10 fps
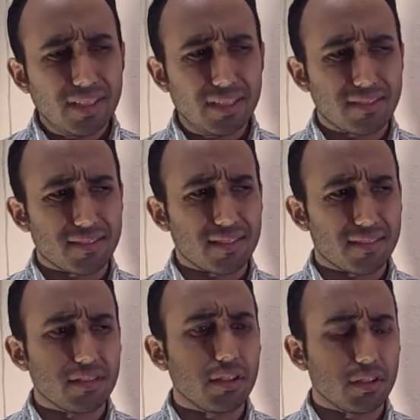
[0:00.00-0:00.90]

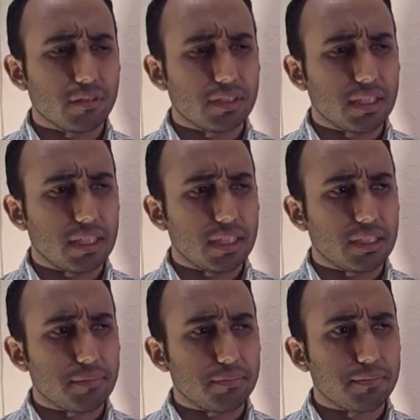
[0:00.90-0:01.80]
is you know,
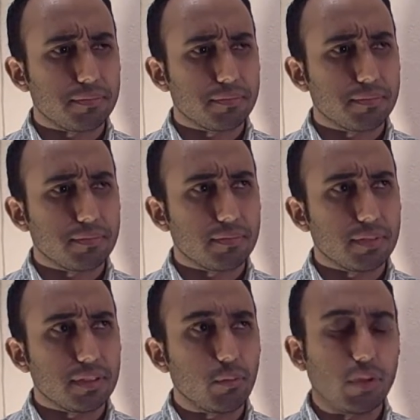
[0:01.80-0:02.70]

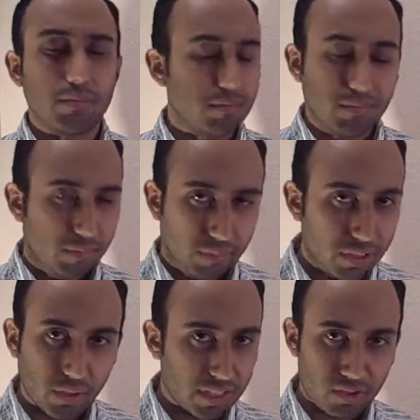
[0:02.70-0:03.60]
well, we
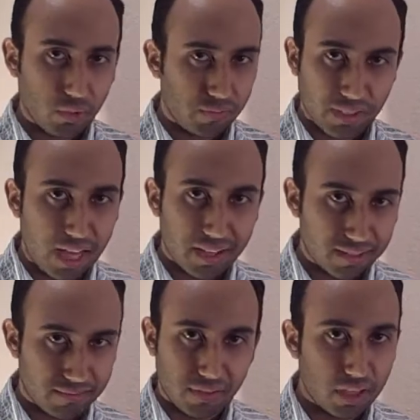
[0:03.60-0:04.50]
know that's all flawed
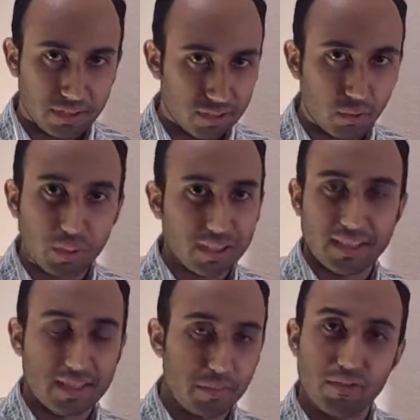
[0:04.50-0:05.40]
and false in the way that
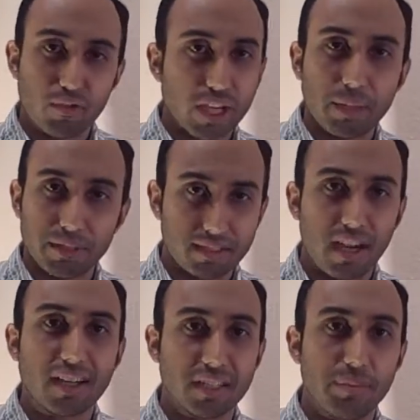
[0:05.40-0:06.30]
that's been framed and
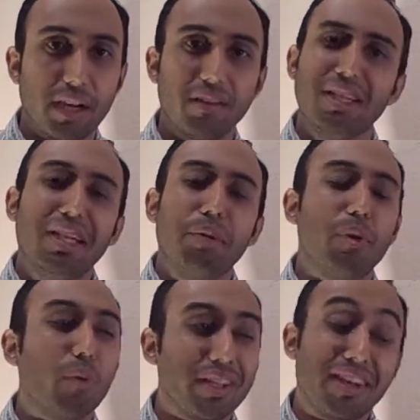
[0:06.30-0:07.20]
talked about.
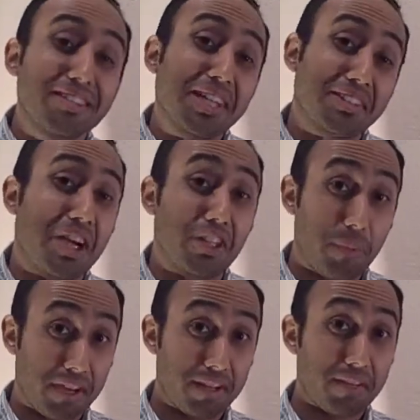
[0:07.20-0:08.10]
But what doesn't get talked
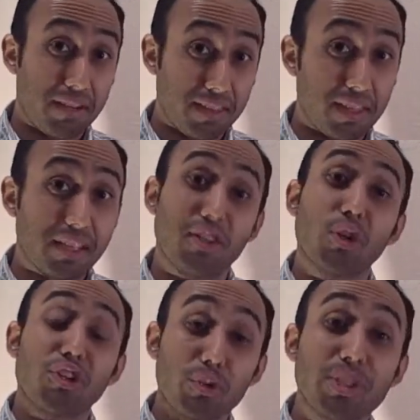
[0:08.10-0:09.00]
about enough, I think, in
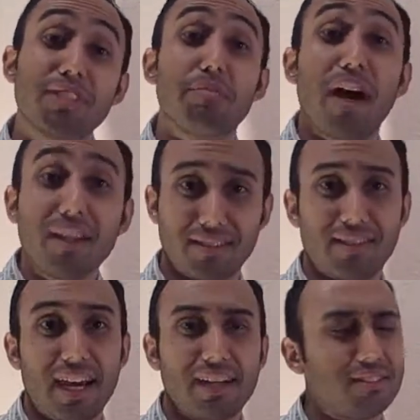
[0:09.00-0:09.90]
order to respond to
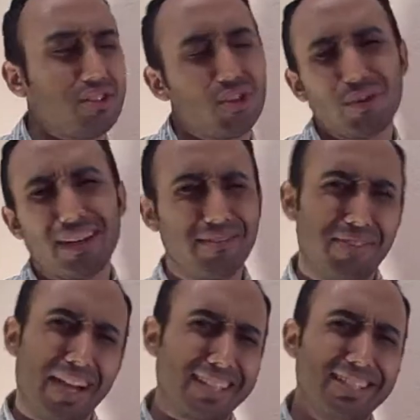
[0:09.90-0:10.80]
that, is to show that, in
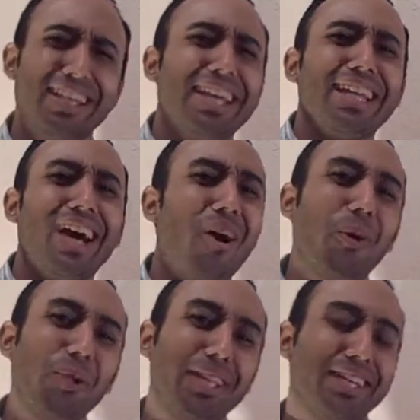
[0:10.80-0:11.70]
fact, not
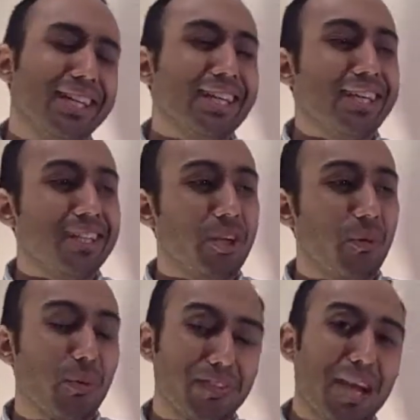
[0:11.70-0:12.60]
only, you
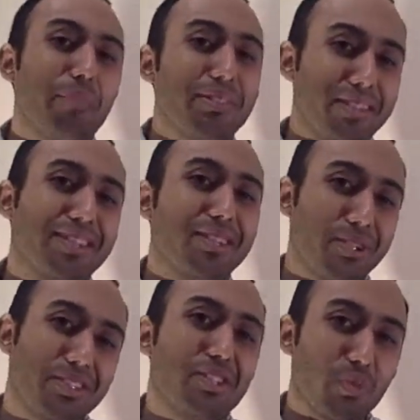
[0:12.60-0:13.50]
know, was that
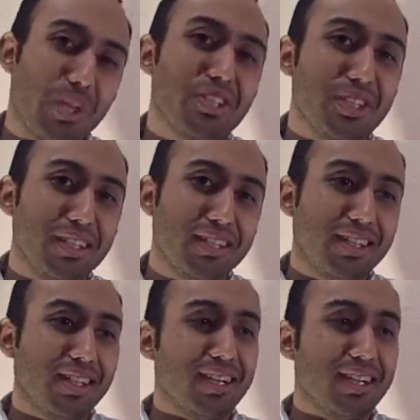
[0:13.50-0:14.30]
particular situation